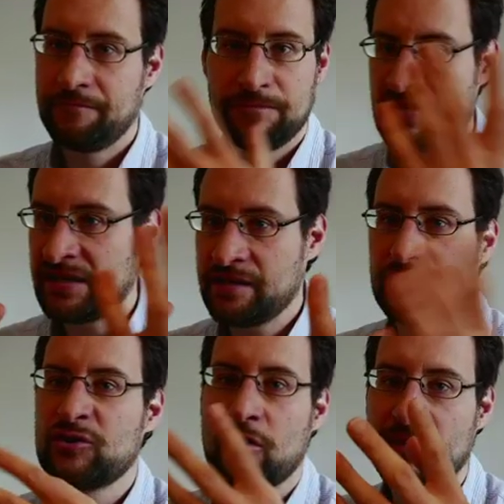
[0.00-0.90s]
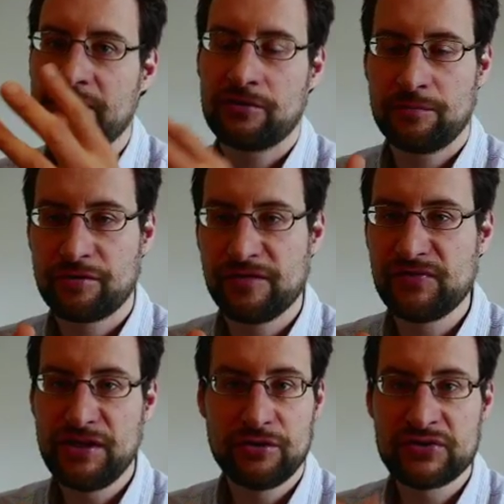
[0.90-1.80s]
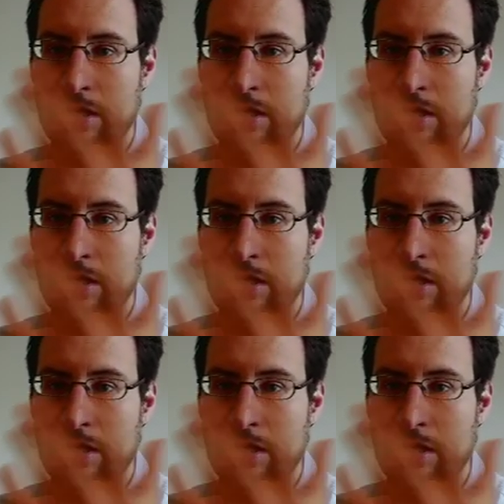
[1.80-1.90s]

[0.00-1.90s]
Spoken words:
that I even commented on previous videos,